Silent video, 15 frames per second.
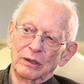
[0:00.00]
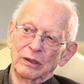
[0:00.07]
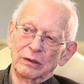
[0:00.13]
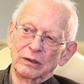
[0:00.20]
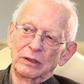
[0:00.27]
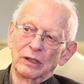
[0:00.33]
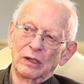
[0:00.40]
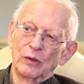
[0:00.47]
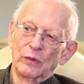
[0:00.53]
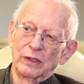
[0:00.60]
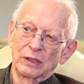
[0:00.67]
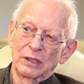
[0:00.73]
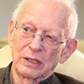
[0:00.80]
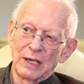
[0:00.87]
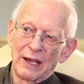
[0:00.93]
until we
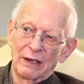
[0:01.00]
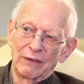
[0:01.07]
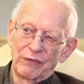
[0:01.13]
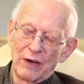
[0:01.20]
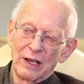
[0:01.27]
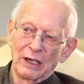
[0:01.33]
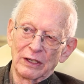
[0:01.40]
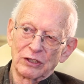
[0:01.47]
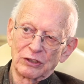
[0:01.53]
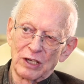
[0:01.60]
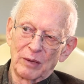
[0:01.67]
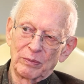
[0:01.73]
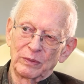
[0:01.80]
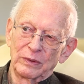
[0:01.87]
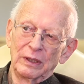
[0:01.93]
si finally
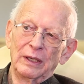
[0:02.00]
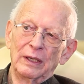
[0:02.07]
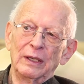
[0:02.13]
stopped